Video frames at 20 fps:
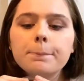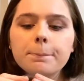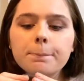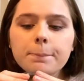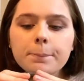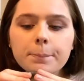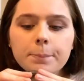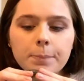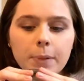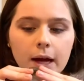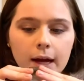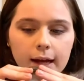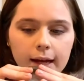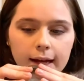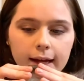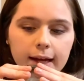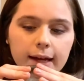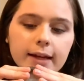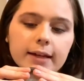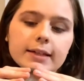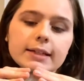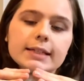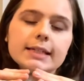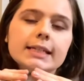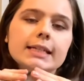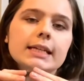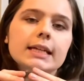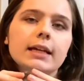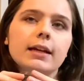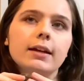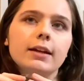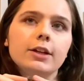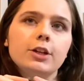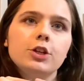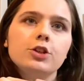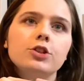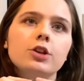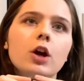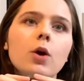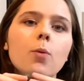but you
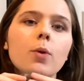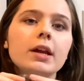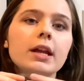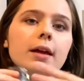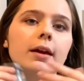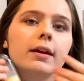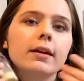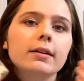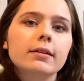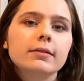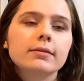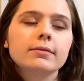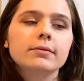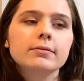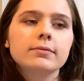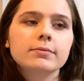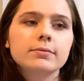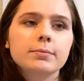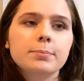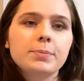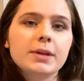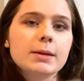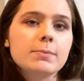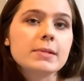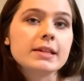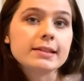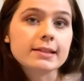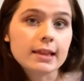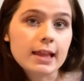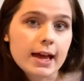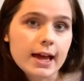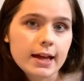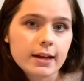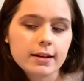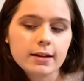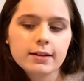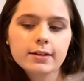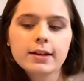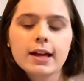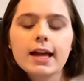don't want to be misled.
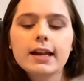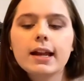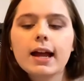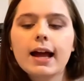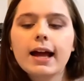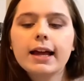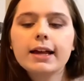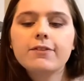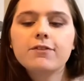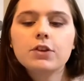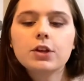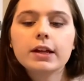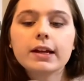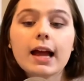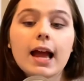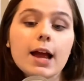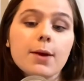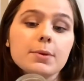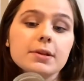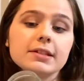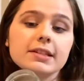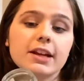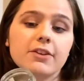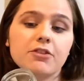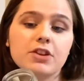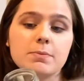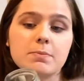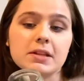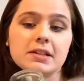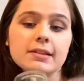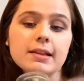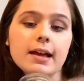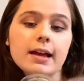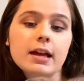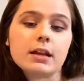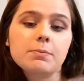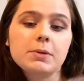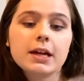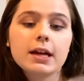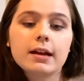And I feel like I was definitely
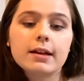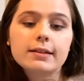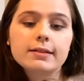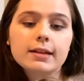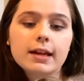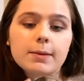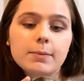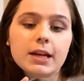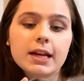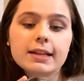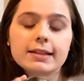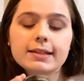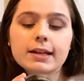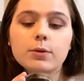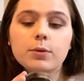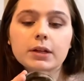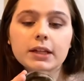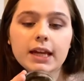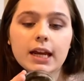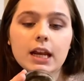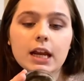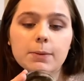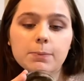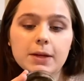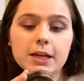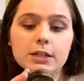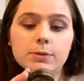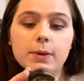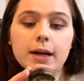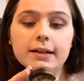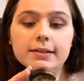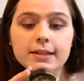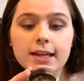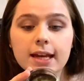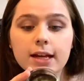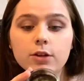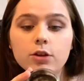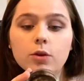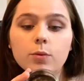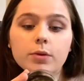misled because, I mean, it said organic beeswax
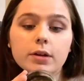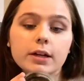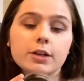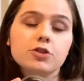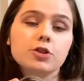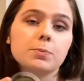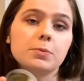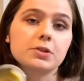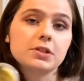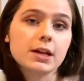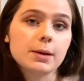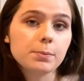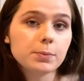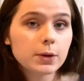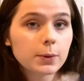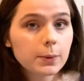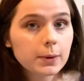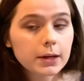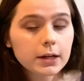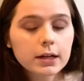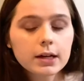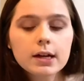candle 100% pure,